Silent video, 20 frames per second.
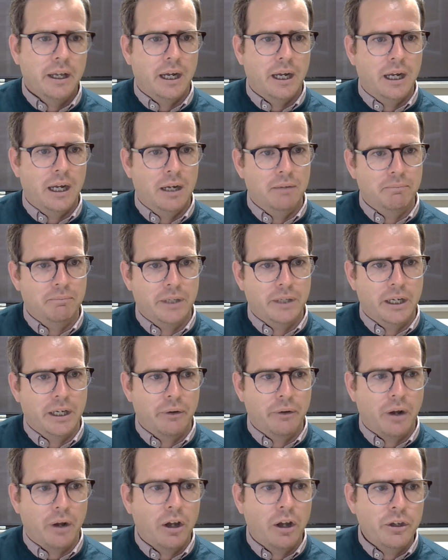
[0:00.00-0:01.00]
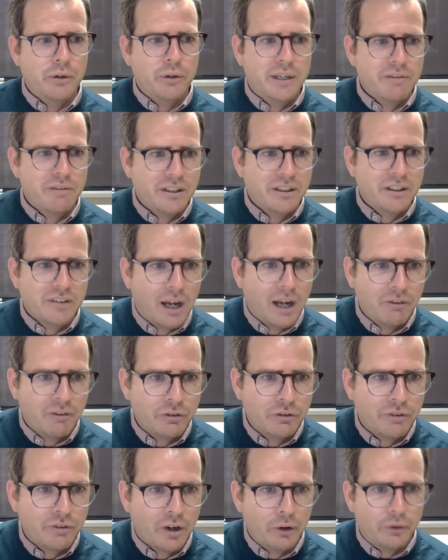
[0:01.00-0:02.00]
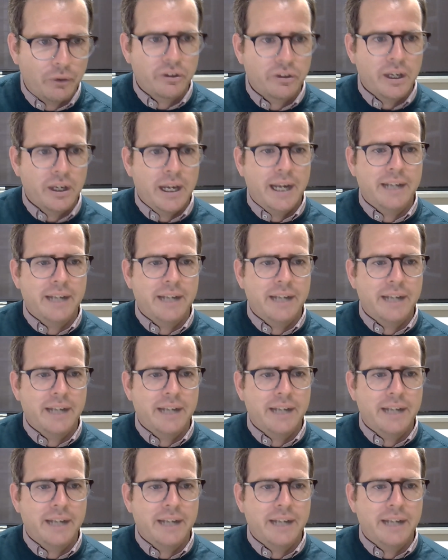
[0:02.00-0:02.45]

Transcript: um, you know are you giving to other folks